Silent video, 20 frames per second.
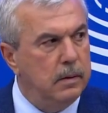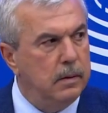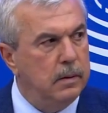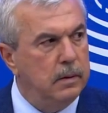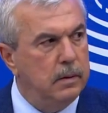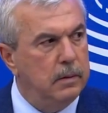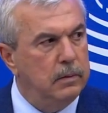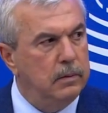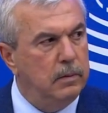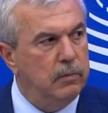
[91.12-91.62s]

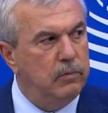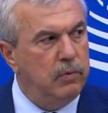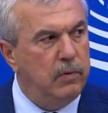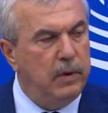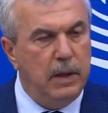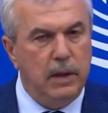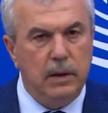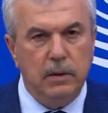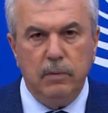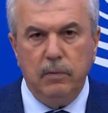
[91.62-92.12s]
uh the
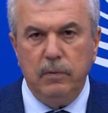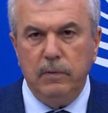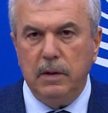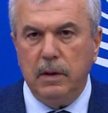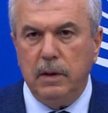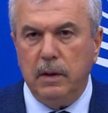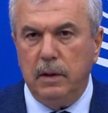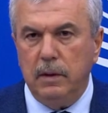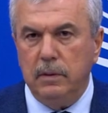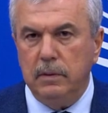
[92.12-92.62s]
trade with
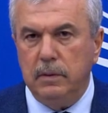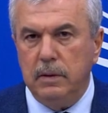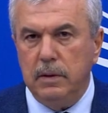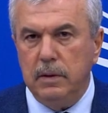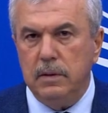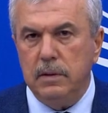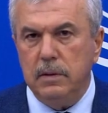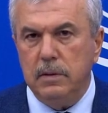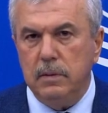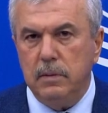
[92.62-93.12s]
the
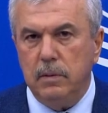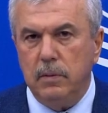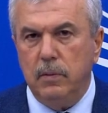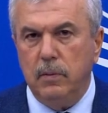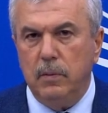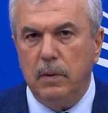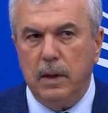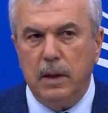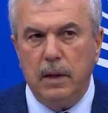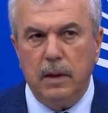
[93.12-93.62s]
countries
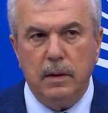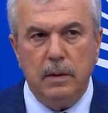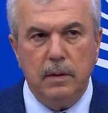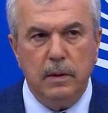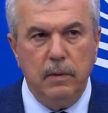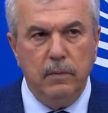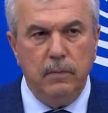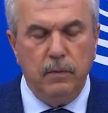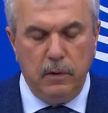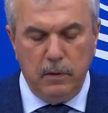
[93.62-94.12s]
who are
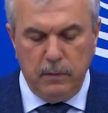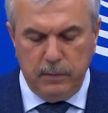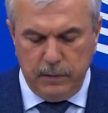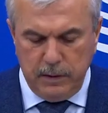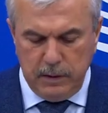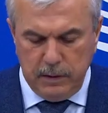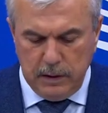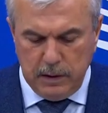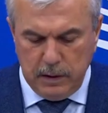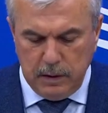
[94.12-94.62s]
involved
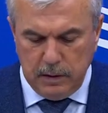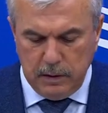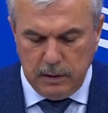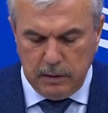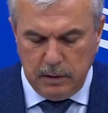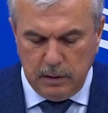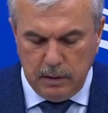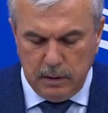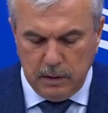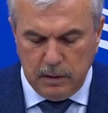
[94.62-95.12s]
in the
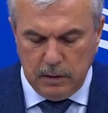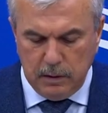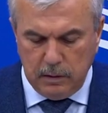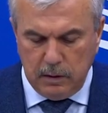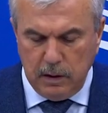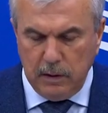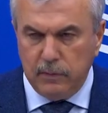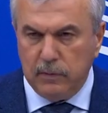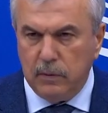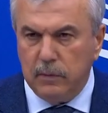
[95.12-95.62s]
uh,
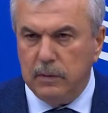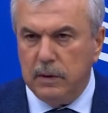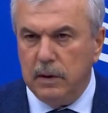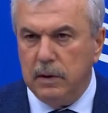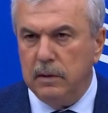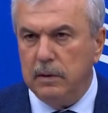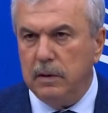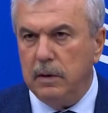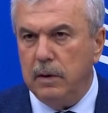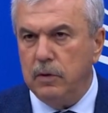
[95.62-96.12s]
theft of the
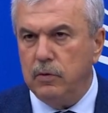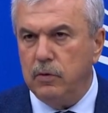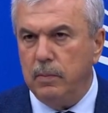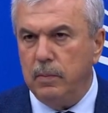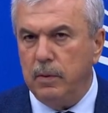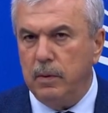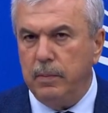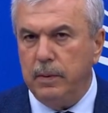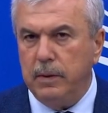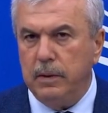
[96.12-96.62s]
intellectual
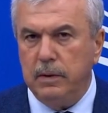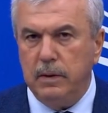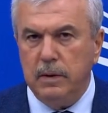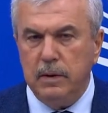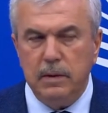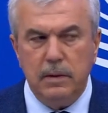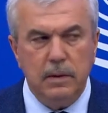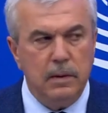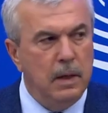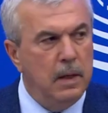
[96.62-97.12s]

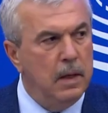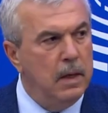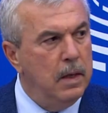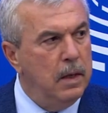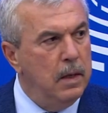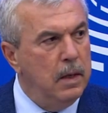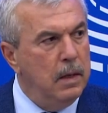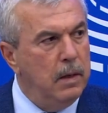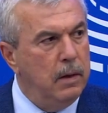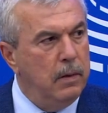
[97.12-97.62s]
properties
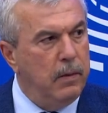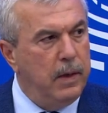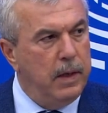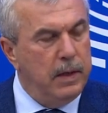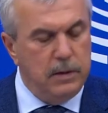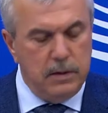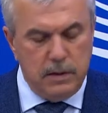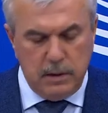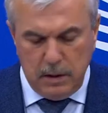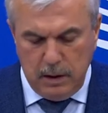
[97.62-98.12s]
uh,
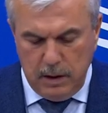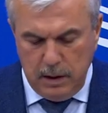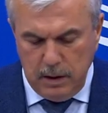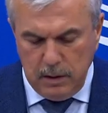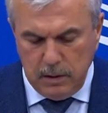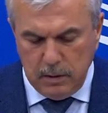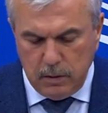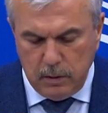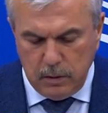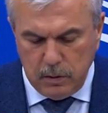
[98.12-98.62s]
rights
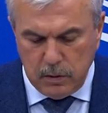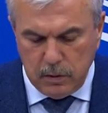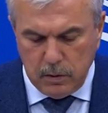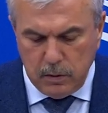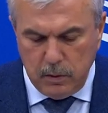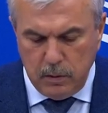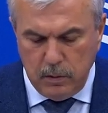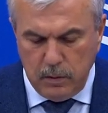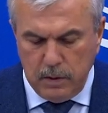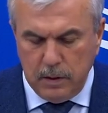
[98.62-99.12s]
and
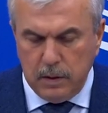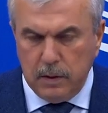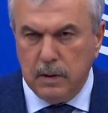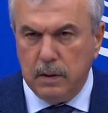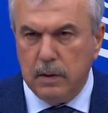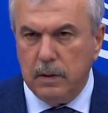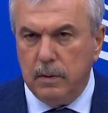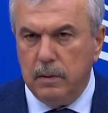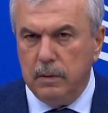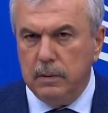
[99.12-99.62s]

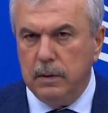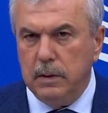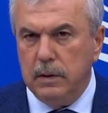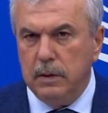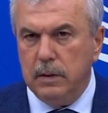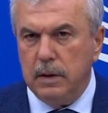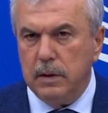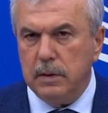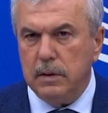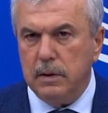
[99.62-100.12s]
also on the
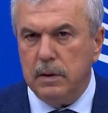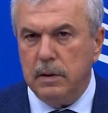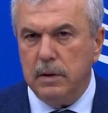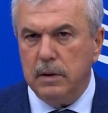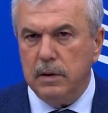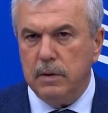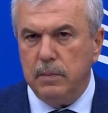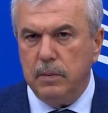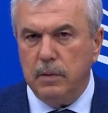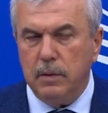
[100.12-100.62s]
industrial
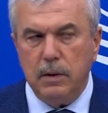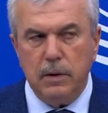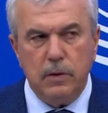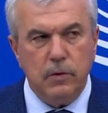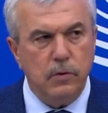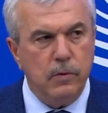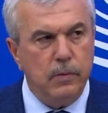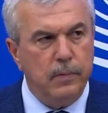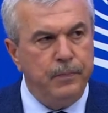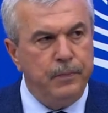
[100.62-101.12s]

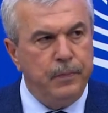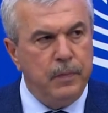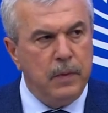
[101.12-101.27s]
espionage.